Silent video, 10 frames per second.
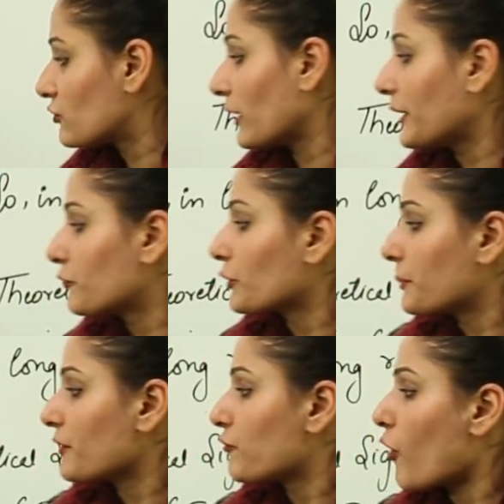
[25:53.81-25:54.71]
so it
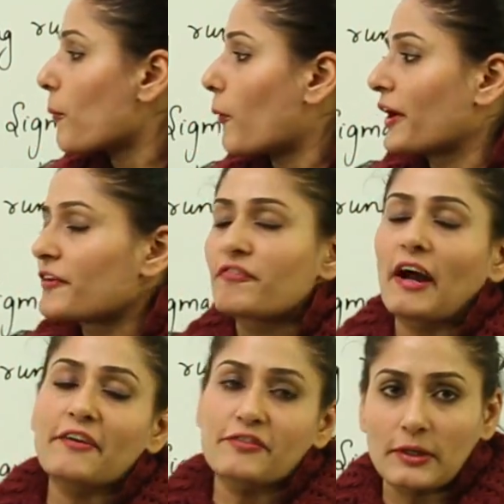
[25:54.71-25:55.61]
would be
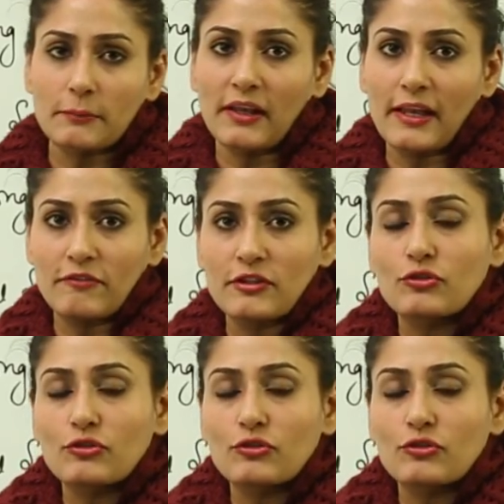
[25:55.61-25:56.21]
4.5 sigma level.